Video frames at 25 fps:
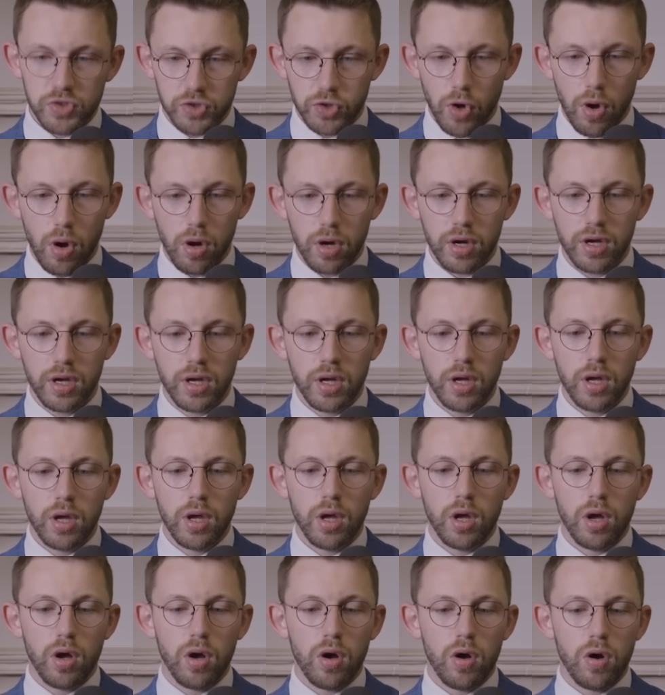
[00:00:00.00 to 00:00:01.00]
stock
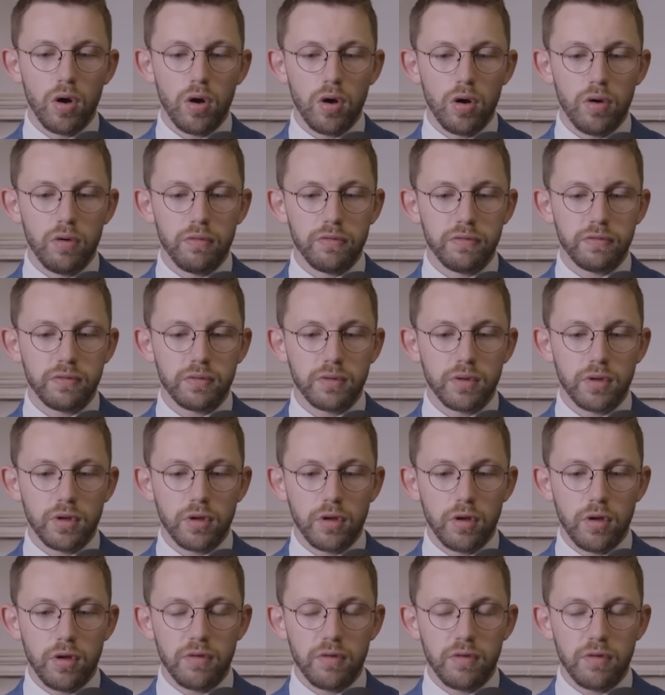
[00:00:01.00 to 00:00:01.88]
of